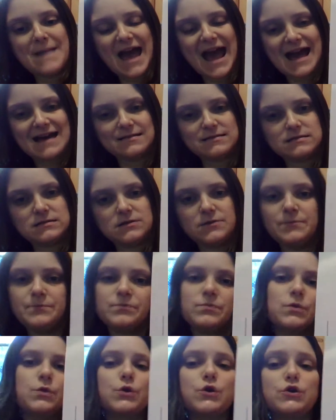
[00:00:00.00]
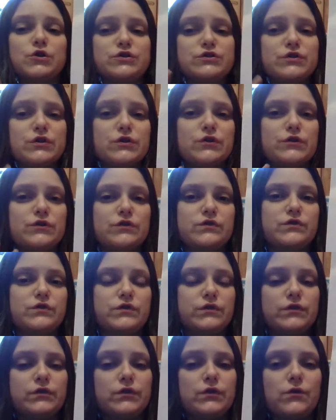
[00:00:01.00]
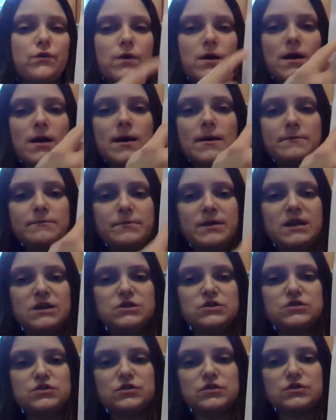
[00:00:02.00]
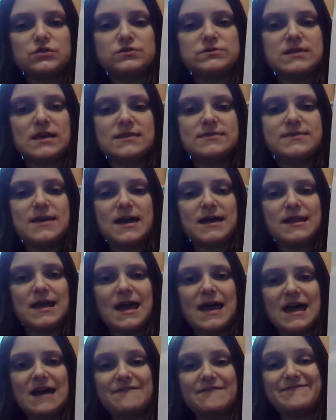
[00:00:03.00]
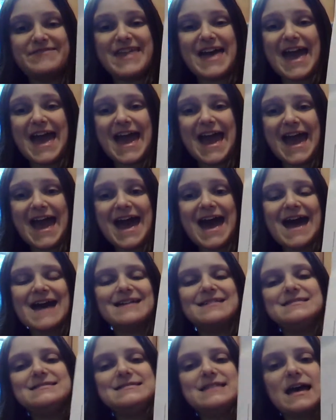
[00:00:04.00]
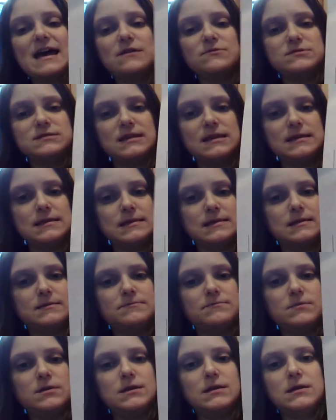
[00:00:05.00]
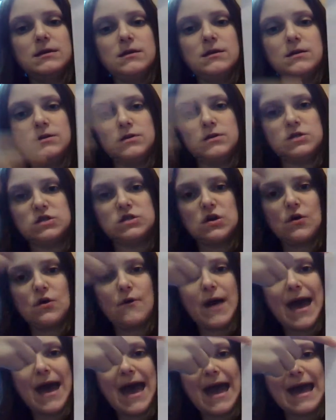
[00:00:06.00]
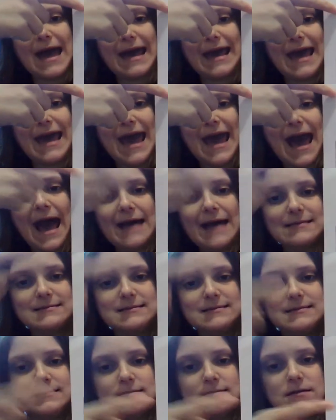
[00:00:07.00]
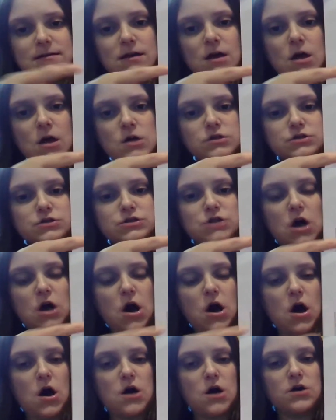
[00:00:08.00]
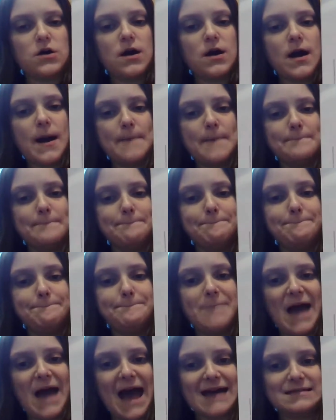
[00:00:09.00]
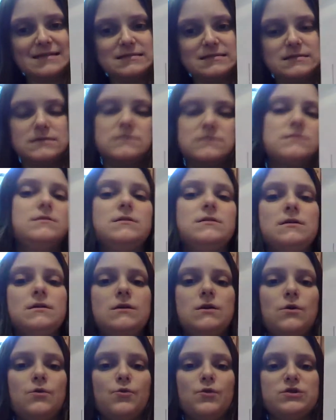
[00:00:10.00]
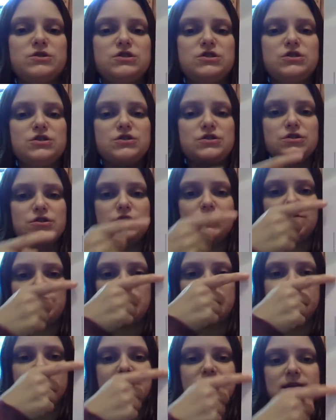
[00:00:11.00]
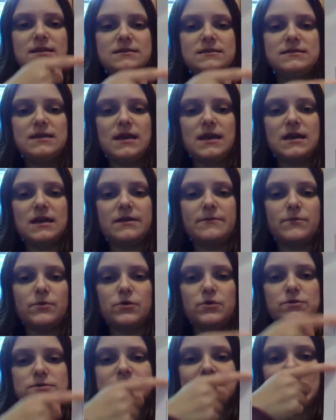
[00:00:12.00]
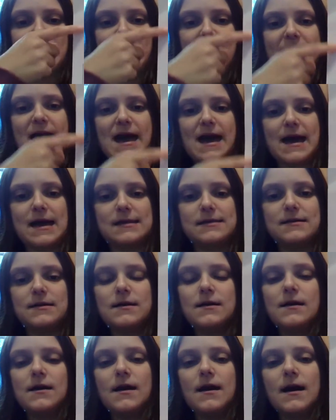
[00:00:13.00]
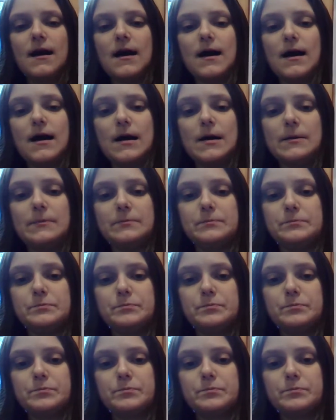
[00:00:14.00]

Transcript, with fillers: bat. You're going to circle the two pictures that have the ah sound in them. So cat, dog, bat, which two of these animals had um,